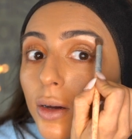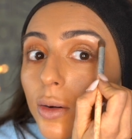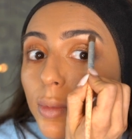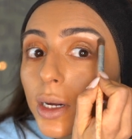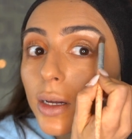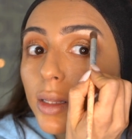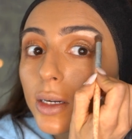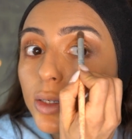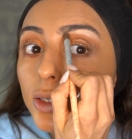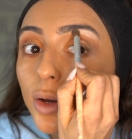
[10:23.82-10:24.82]
Oh my God, that
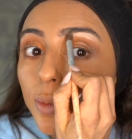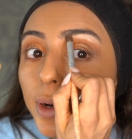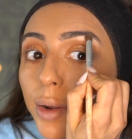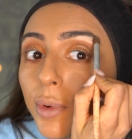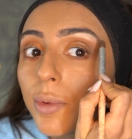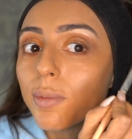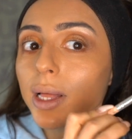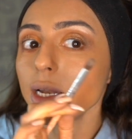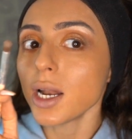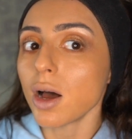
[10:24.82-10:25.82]
is so pretty. We will
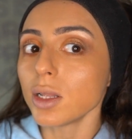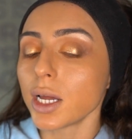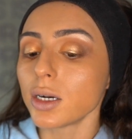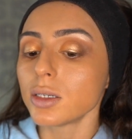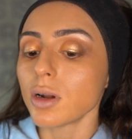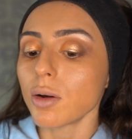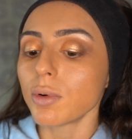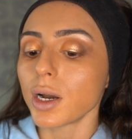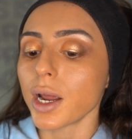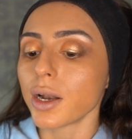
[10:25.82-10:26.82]
blend it out later, do not
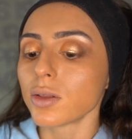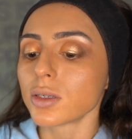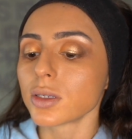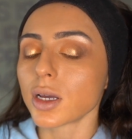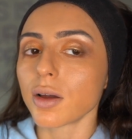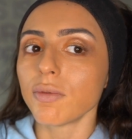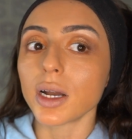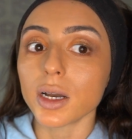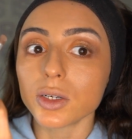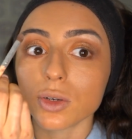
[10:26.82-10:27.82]
worry. I know this is like a
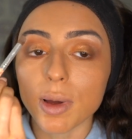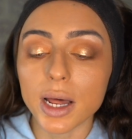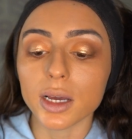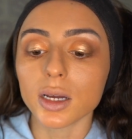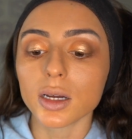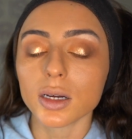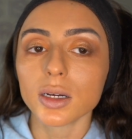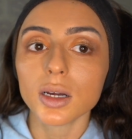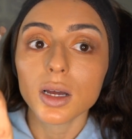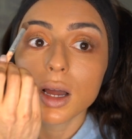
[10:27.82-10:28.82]
very dramatic
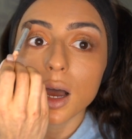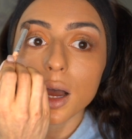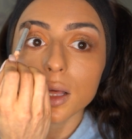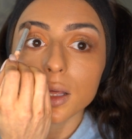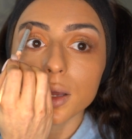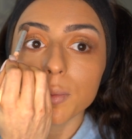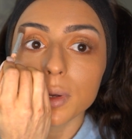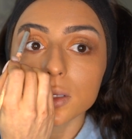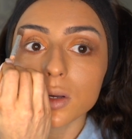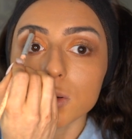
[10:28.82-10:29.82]
highlight,
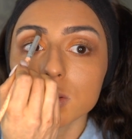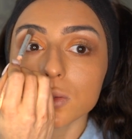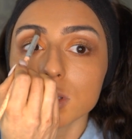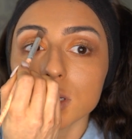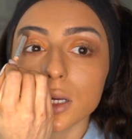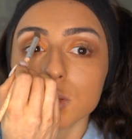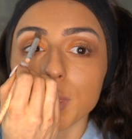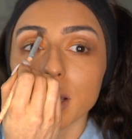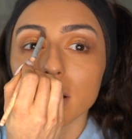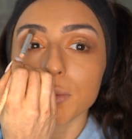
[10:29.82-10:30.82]
but it's also stage
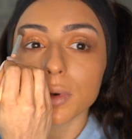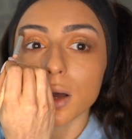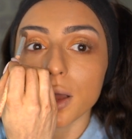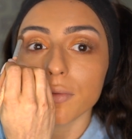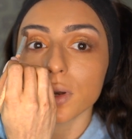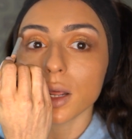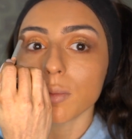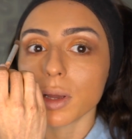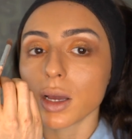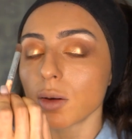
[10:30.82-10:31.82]
makeup, not everyday
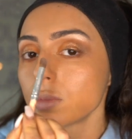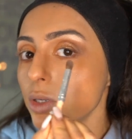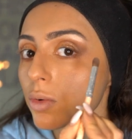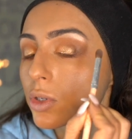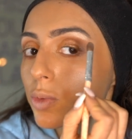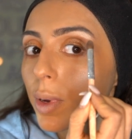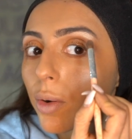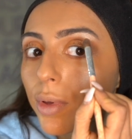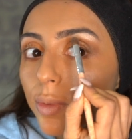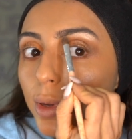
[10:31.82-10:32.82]
makeup, so just bear
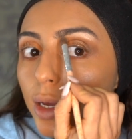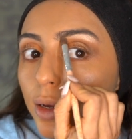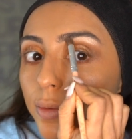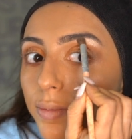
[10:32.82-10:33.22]
with me.